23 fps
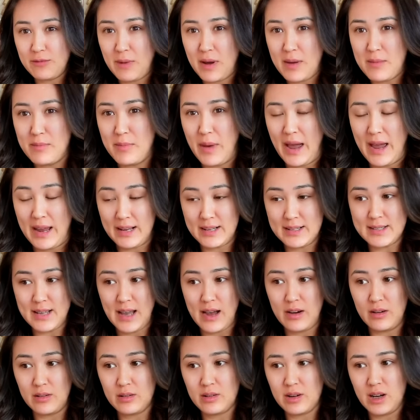my bangs
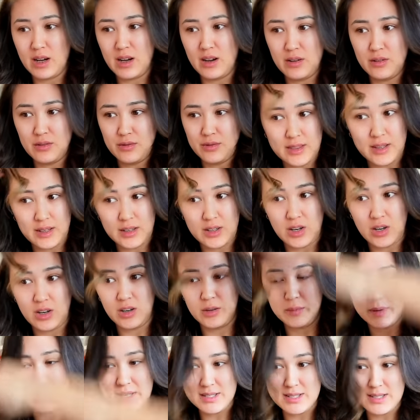out of the curl,
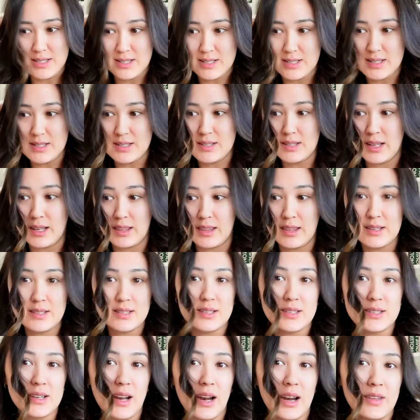because this is like, this
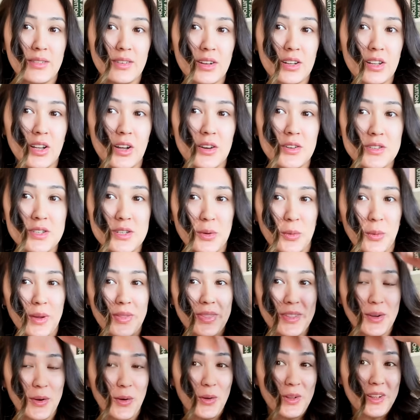is not even close to what
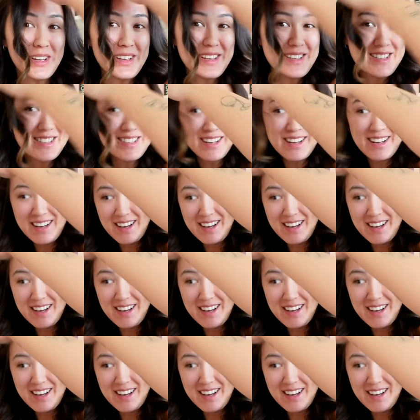the goal is.